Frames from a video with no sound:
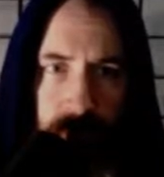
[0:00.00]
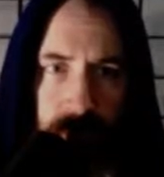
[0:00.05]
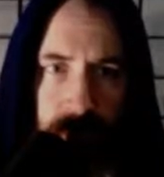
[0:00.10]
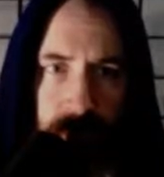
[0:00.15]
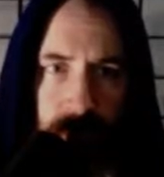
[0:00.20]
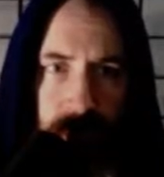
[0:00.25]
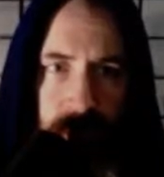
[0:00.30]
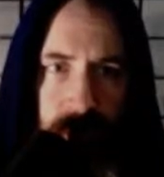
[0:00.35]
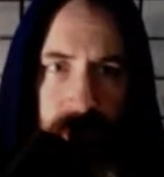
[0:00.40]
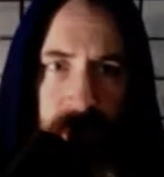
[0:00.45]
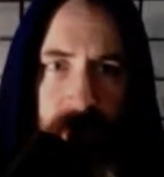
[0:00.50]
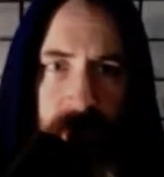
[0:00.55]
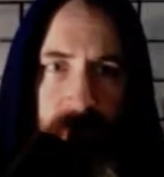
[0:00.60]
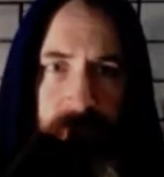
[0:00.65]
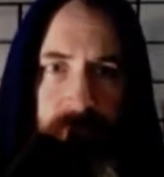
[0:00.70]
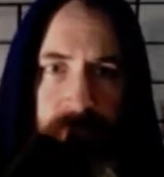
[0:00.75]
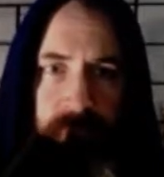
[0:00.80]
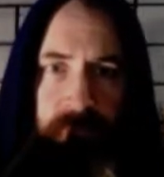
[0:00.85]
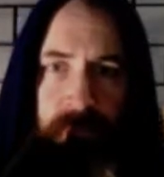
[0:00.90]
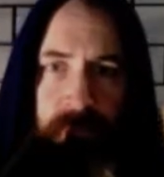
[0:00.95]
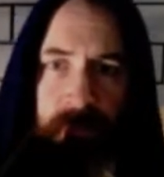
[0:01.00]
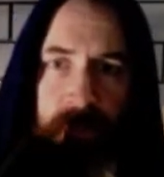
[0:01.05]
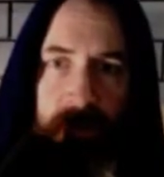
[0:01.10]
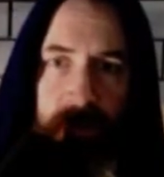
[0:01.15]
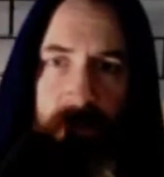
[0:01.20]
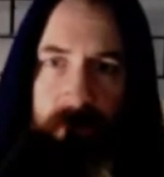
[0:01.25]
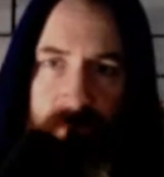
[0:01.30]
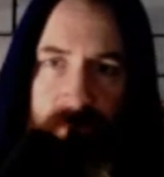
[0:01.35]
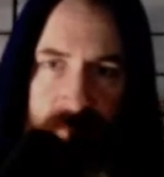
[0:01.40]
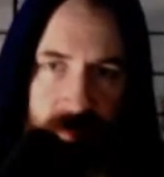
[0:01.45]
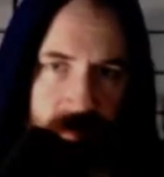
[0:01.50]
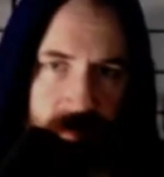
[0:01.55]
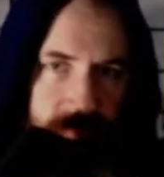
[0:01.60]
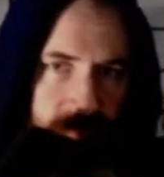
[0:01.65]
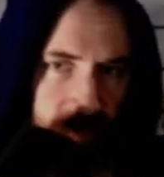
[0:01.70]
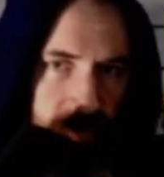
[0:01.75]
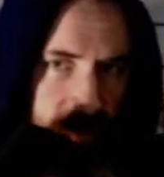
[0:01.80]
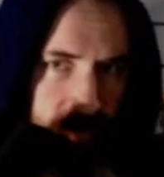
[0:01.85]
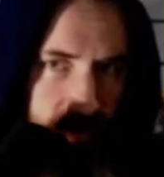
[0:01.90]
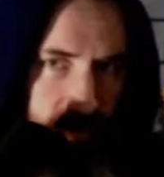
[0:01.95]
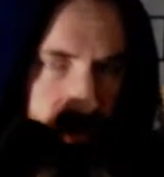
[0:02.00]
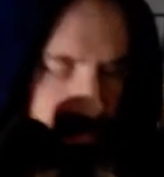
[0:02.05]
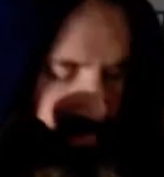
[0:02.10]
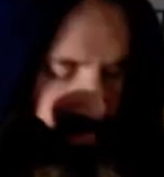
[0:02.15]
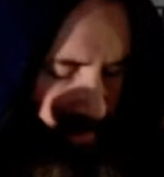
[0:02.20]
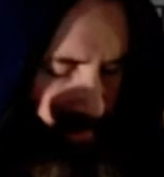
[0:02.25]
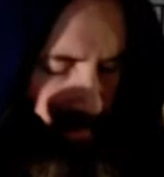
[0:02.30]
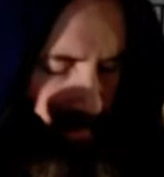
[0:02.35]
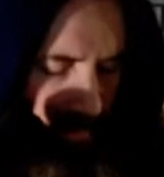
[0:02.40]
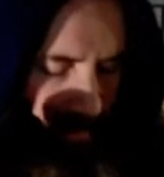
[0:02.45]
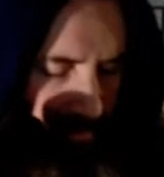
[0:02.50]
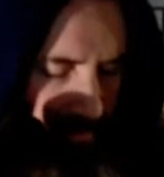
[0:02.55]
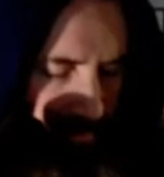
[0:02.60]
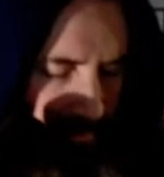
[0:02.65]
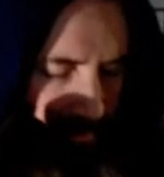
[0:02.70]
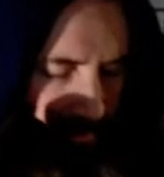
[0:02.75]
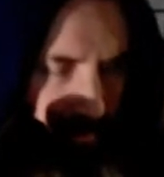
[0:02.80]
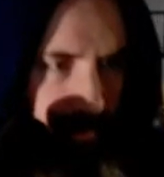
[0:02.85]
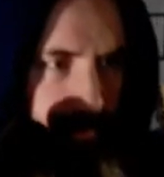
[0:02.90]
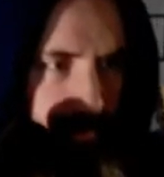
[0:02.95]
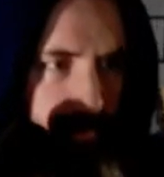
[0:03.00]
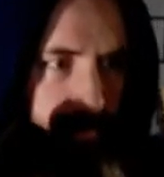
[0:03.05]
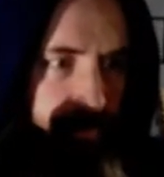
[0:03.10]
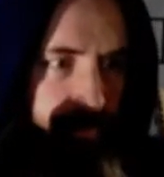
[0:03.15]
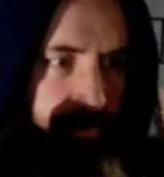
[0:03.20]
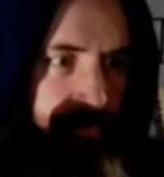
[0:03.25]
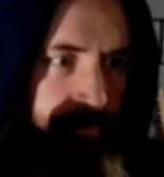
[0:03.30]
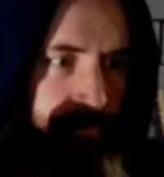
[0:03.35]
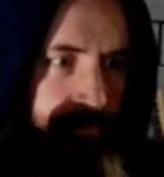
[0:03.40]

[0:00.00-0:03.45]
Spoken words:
All right. It's kind of fun. I'm actually kind of liking this already on YouTube.